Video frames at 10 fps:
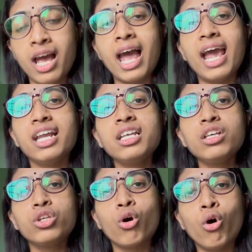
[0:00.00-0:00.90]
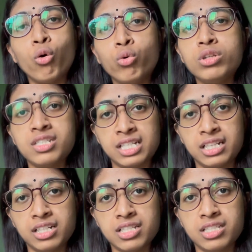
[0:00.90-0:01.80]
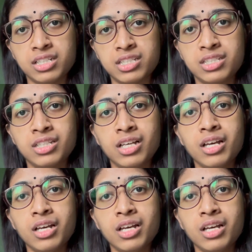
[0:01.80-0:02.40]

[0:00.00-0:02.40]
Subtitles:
Adding your own sentences.